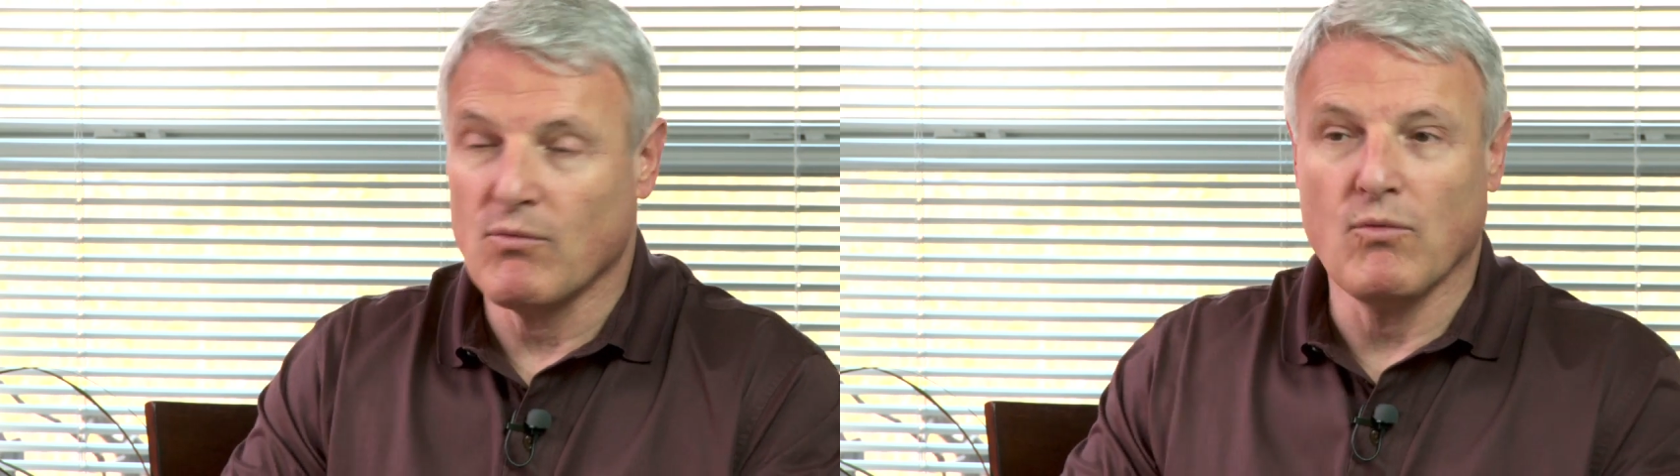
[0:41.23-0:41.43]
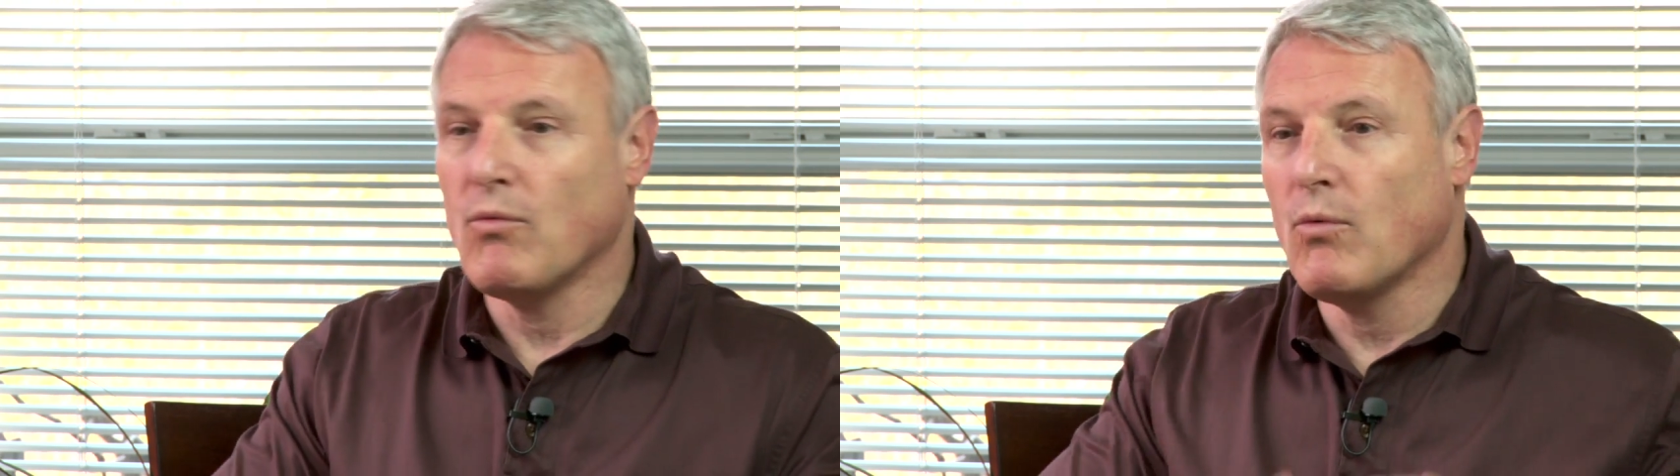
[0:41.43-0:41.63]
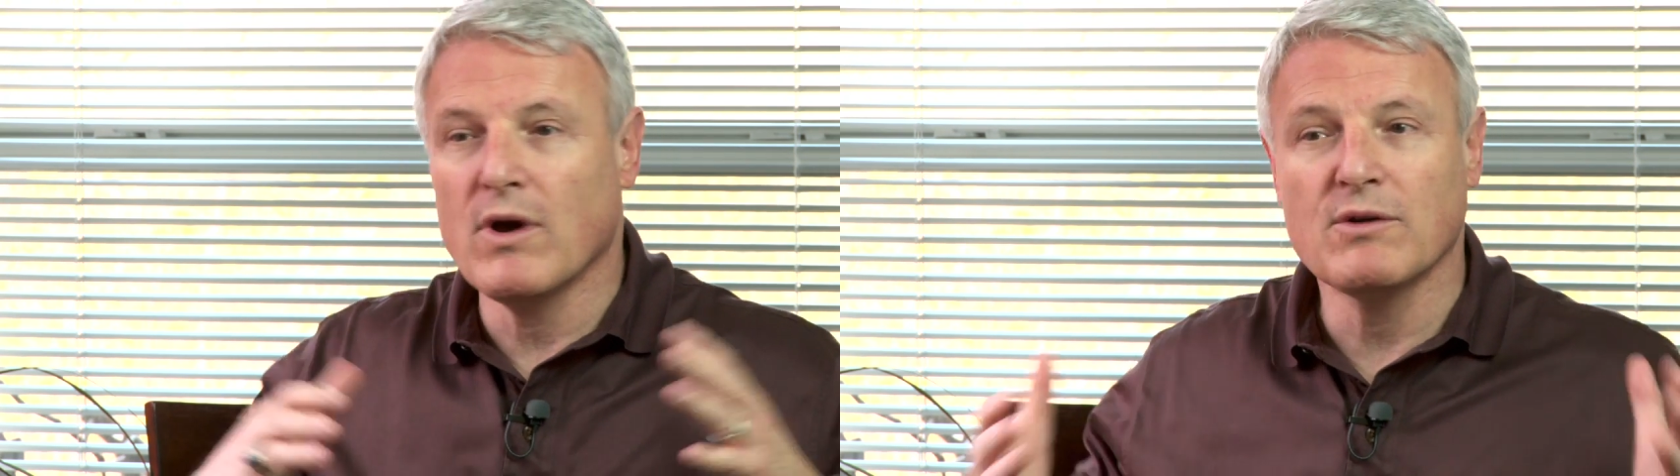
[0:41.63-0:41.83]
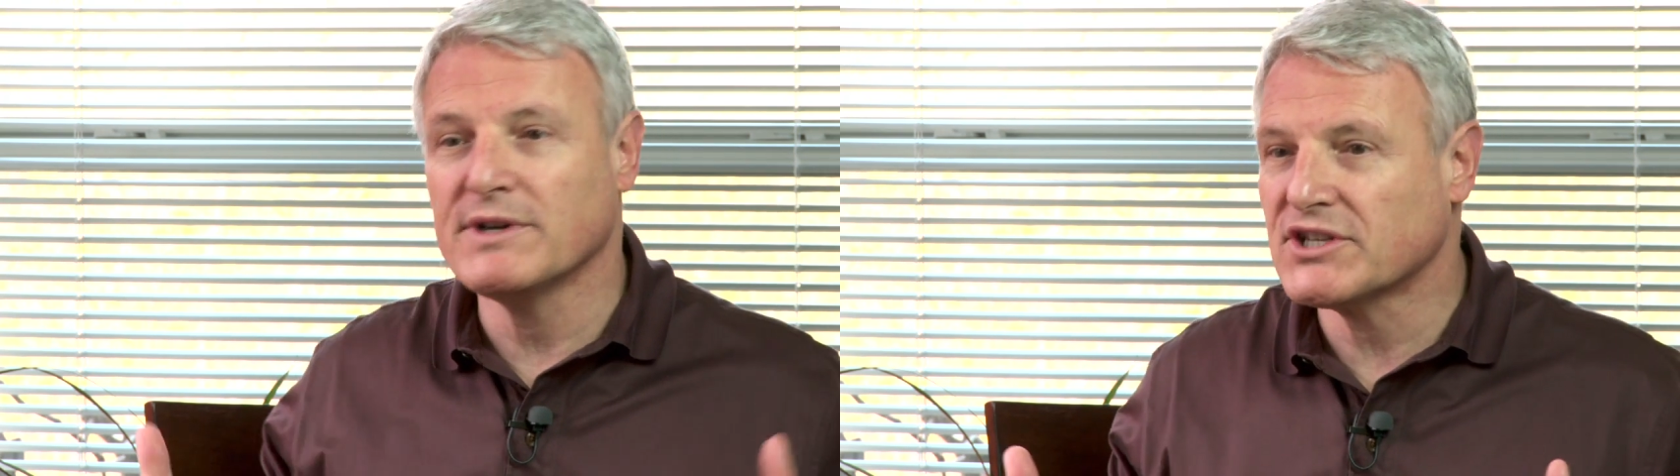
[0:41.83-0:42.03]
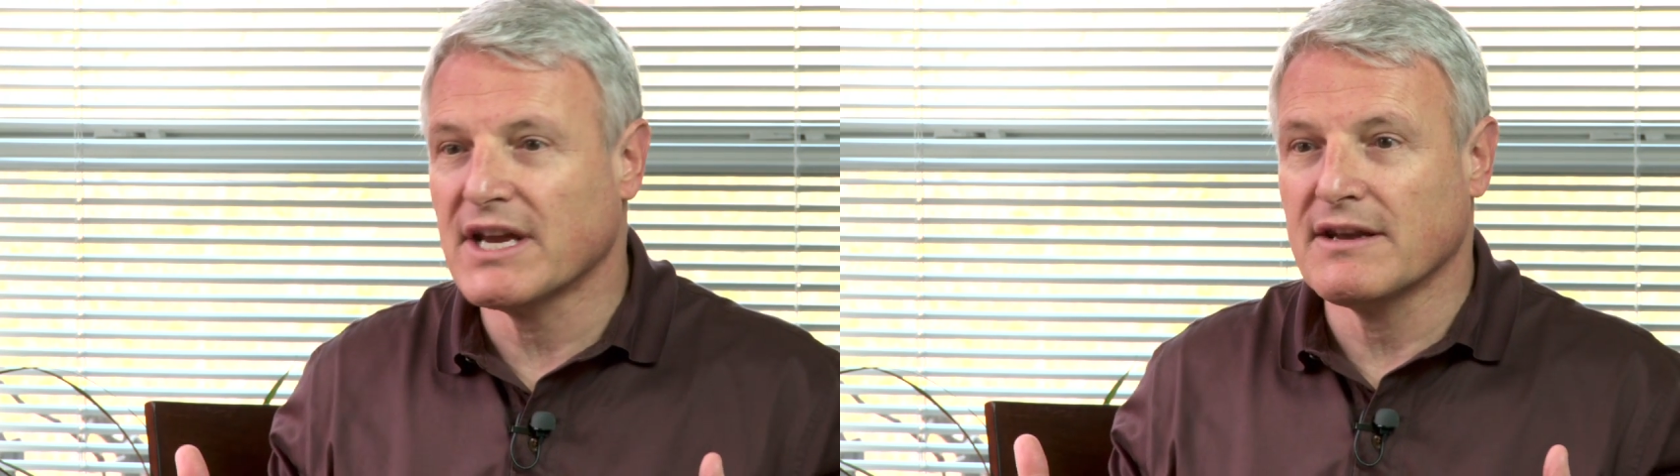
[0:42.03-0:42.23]
what do
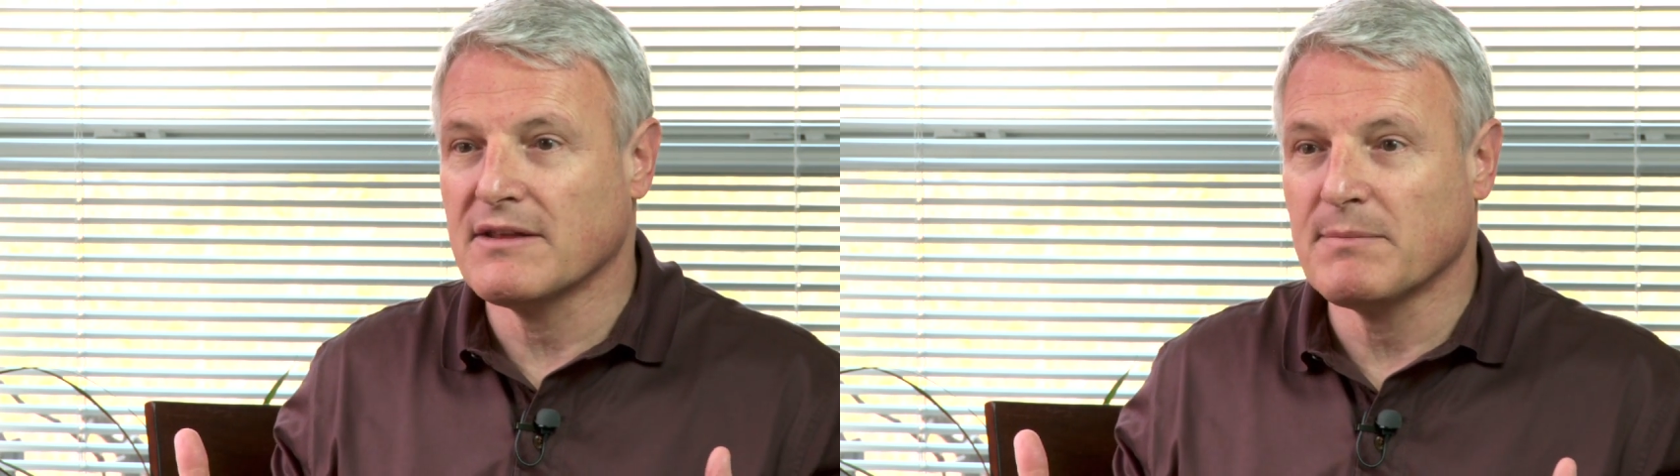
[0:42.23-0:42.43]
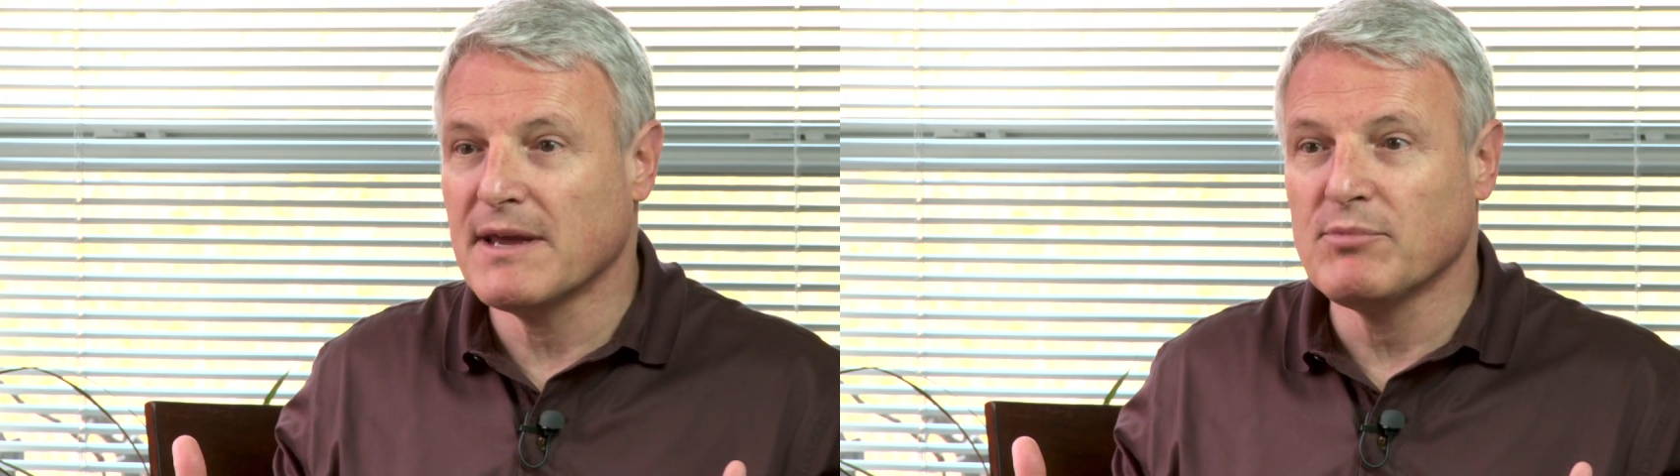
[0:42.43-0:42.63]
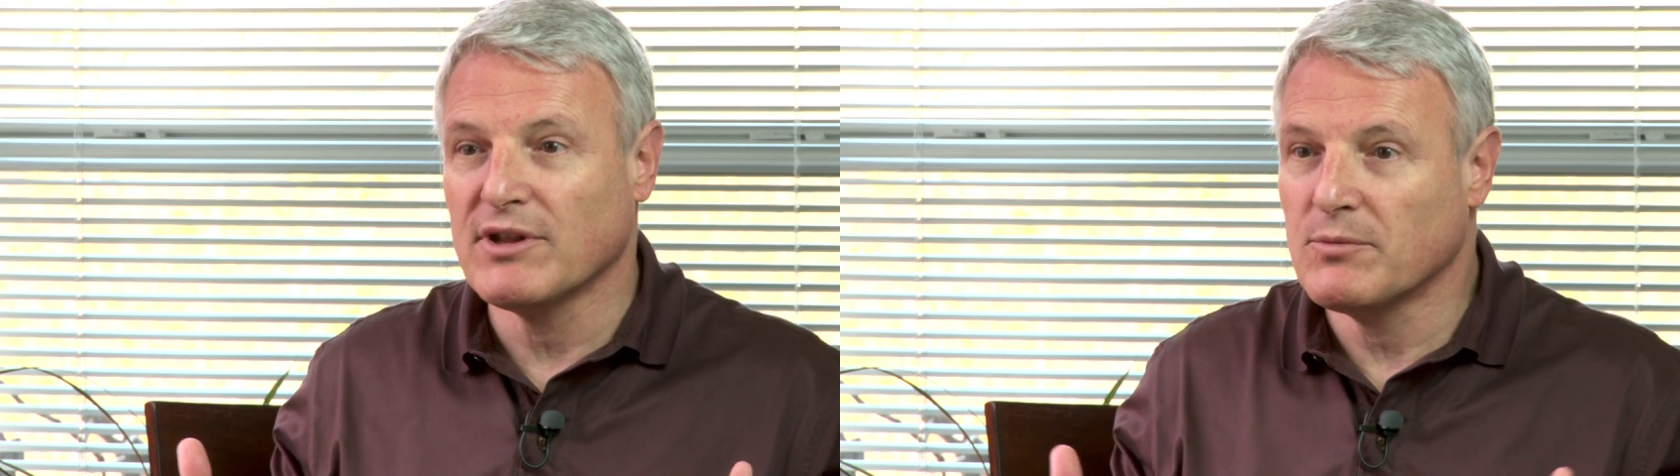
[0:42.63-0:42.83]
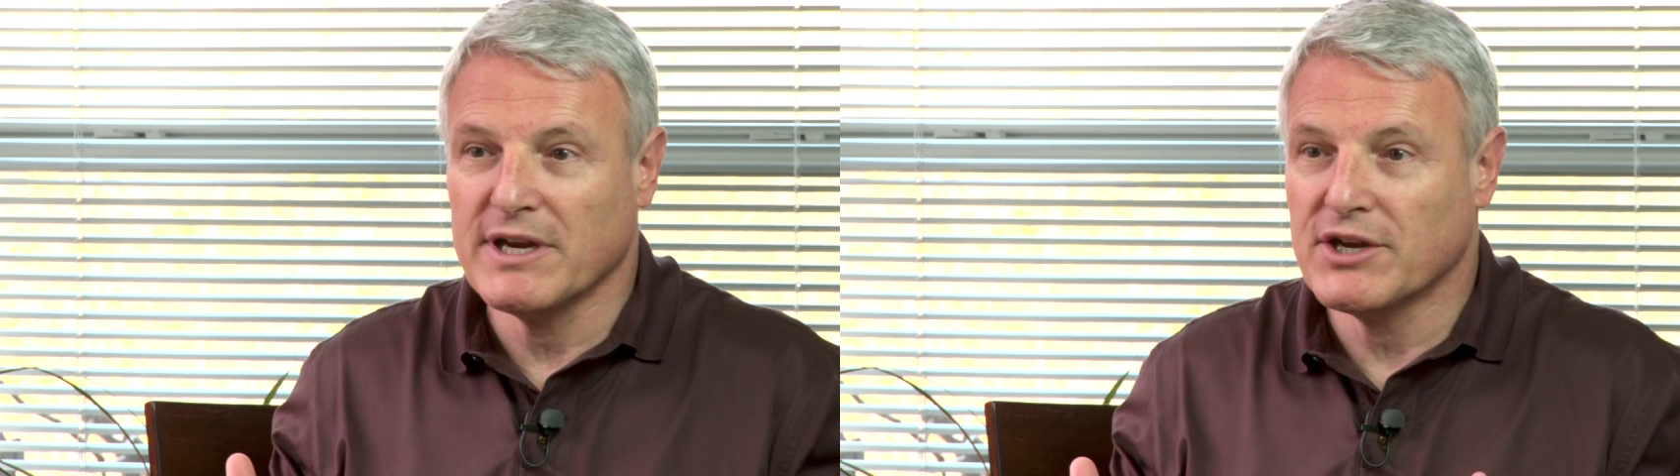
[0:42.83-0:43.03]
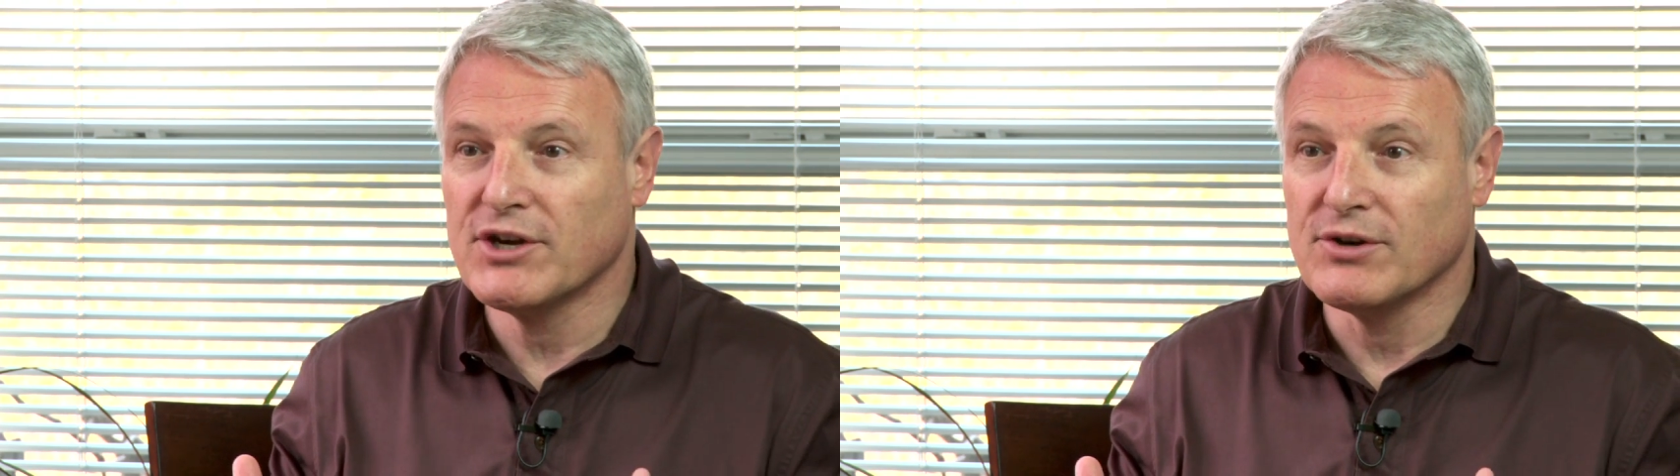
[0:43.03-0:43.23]
we say to the people that we
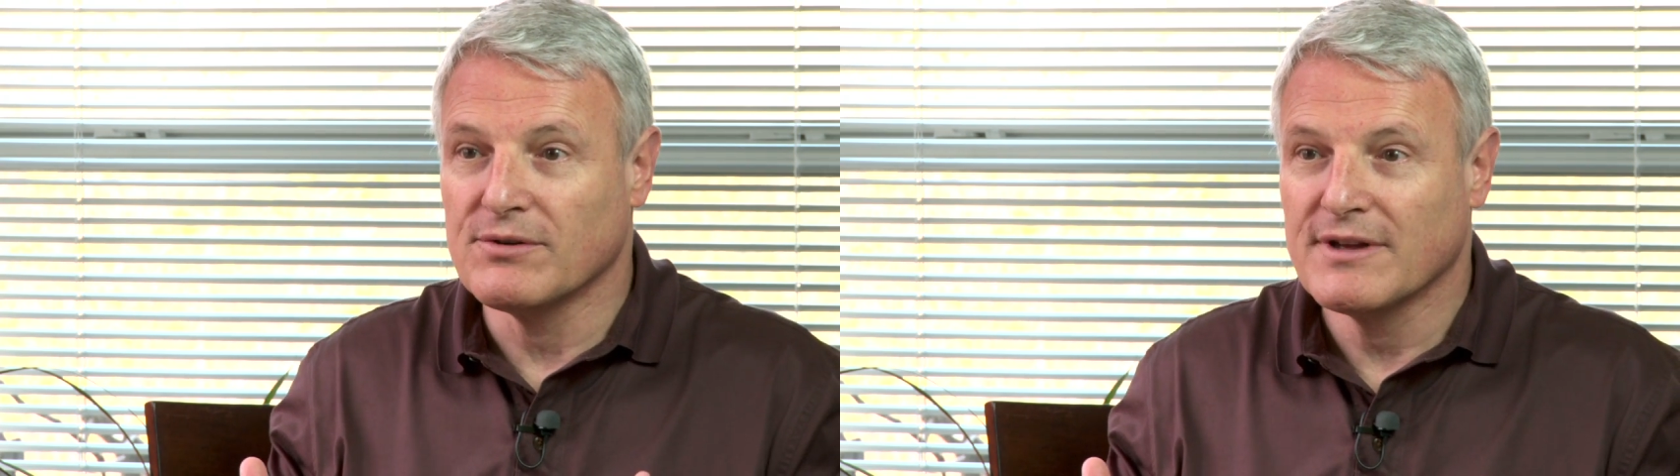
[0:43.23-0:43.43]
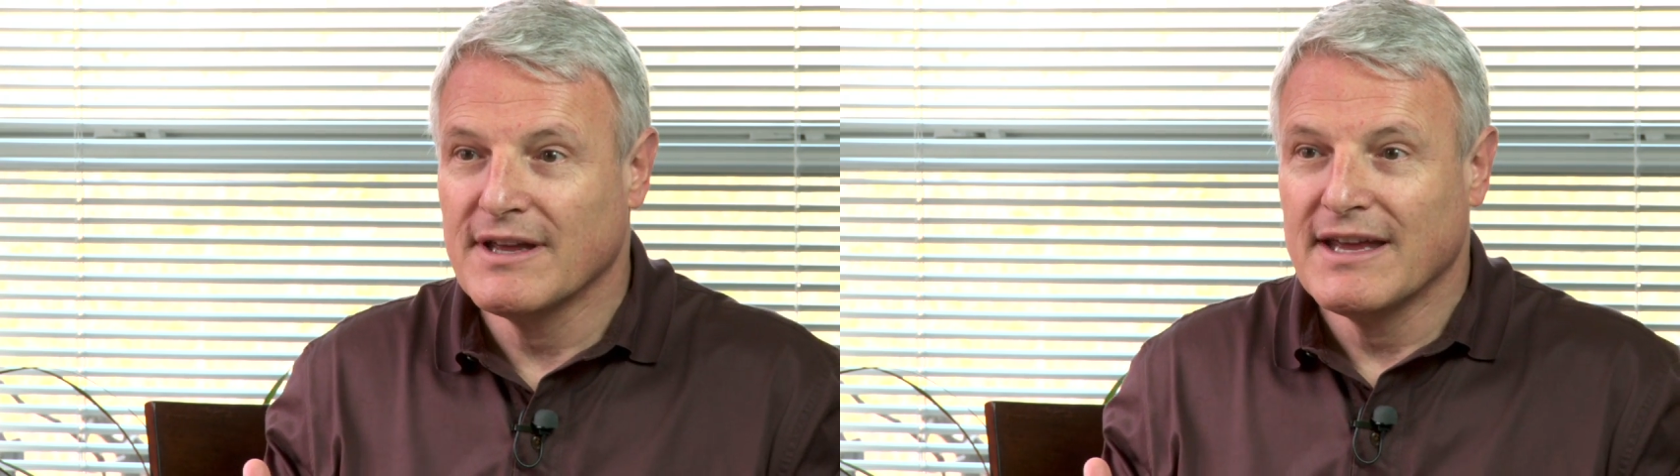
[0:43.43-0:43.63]
know?